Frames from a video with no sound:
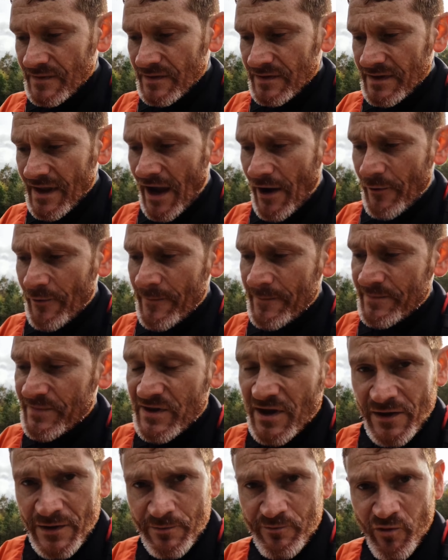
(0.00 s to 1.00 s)
Now,
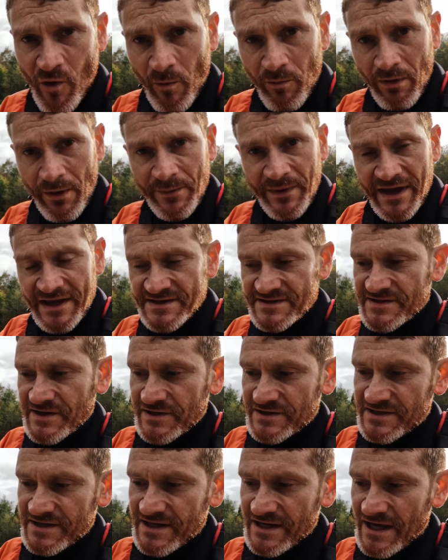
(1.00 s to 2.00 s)
the other problem is
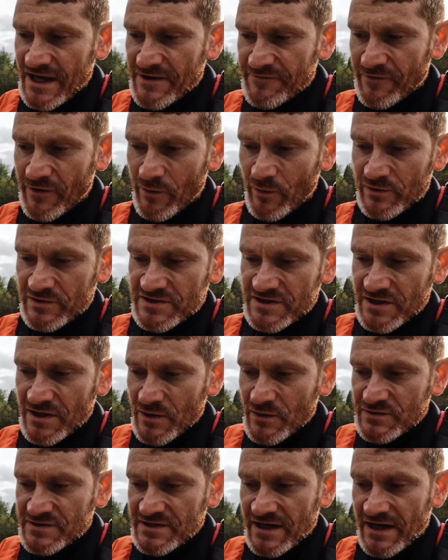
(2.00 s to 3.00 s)
that if I want to
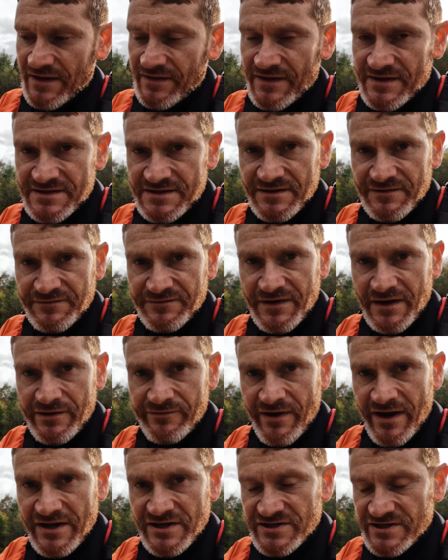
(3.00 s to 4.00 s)
use it in this
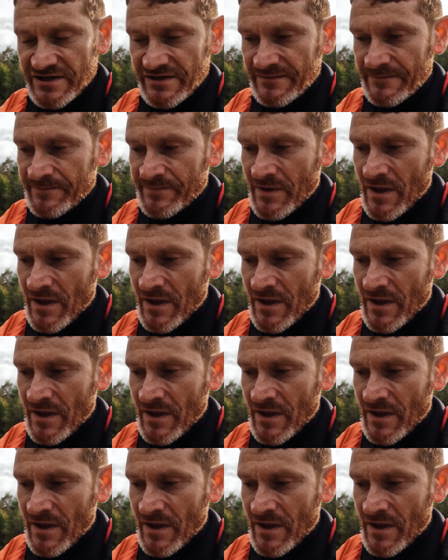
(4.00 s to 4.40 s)
configuration,